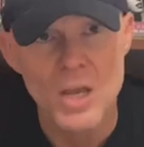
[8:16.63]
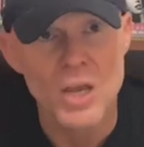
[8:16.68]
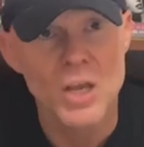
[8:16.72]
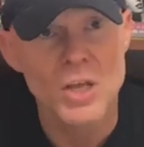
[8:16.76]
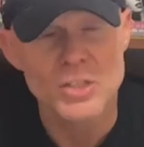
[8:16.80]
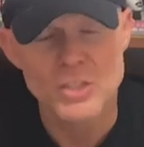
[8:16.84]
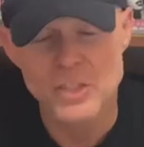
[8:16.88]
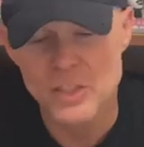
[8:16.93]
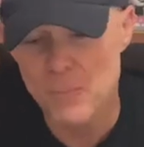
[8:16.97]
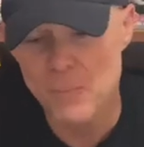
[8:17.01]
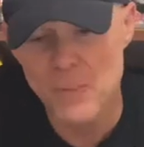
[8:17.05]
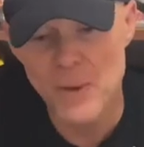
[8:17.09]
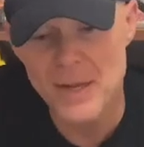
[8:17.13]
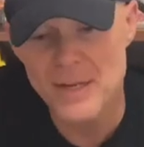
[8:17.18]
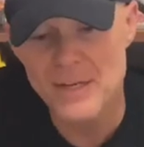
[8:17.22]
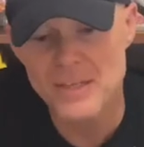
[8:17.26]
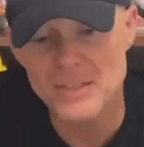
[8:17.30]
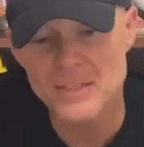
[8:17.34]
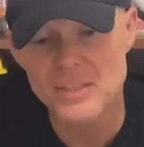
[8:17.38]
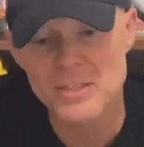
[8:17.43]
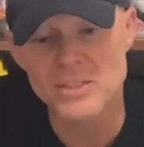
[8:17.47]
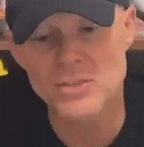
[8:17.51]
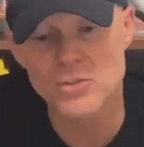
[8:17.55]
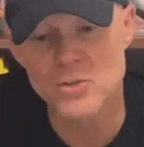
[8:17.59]

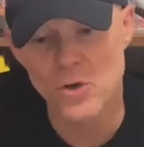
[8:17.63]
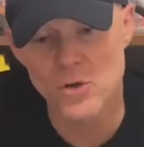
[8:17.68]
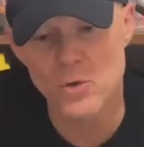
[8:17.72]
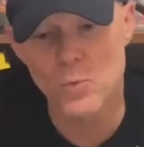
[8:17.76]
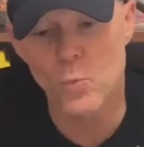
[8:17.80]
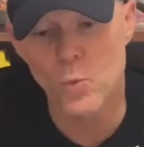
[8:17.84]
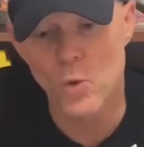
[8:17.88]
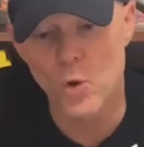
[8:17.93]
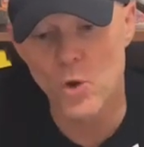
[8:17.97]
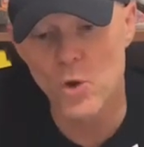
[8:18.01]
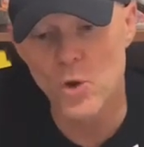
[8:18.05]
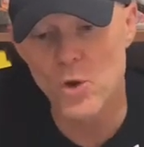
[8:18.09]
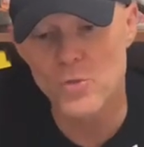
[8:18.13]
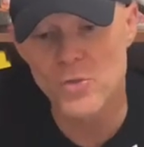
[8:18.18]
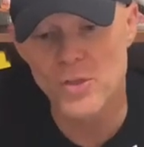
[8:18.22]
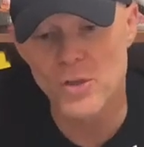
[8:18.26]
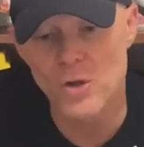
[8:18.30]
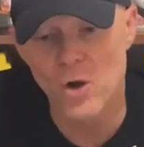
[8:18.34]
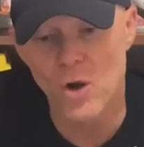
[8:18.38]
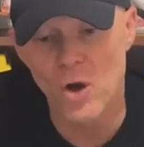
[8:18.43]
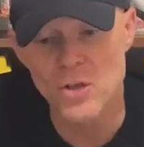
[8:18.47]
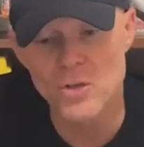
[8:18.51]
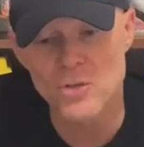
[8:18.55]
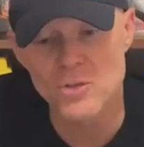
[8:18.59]
Stupendous is not a word that
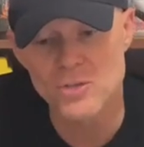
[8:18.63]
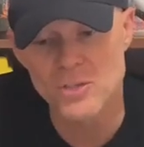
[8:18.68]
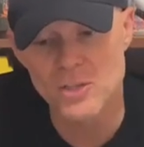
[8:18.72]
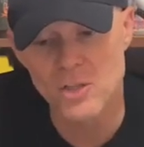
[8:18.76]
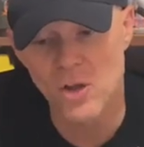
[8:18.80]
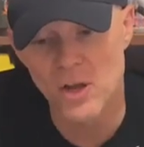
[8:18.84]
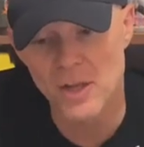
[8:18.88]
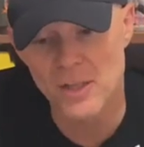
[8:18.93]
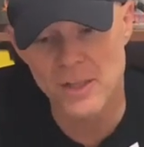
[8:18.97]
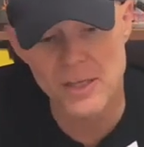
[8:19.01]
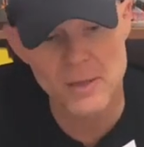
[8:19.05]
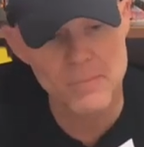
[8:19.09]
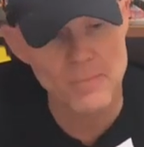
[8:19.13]
I use lightly,